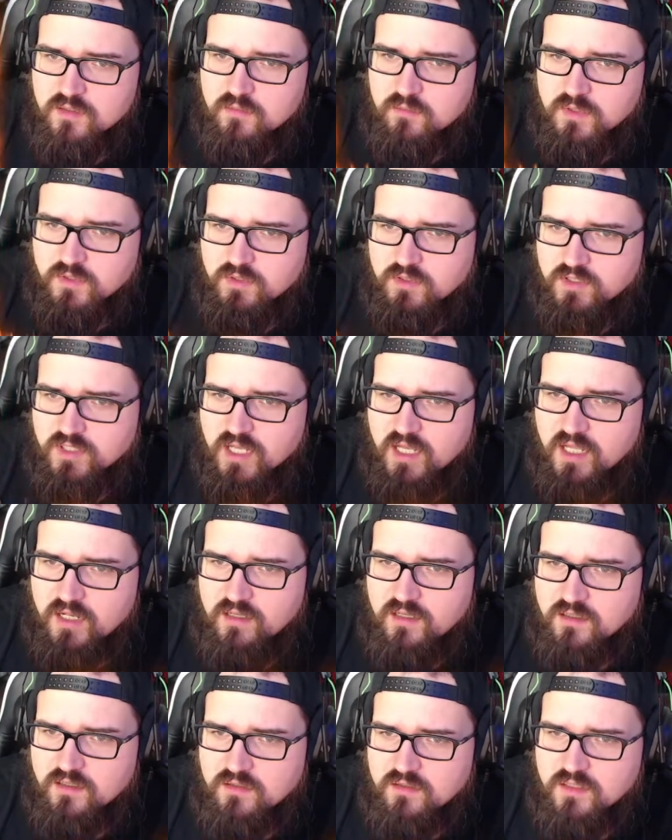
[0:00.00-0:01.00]
while you're
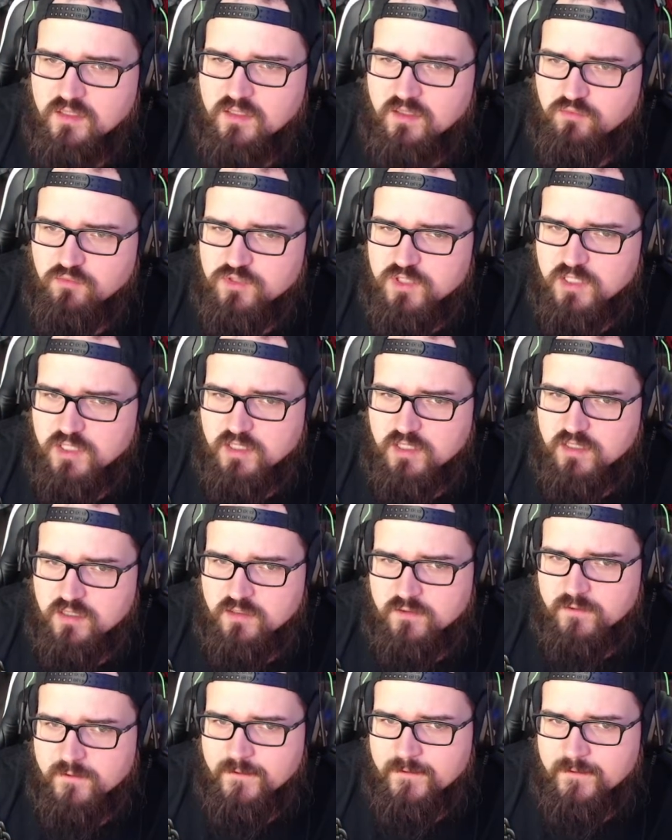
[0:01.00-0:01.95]
gone negotiating.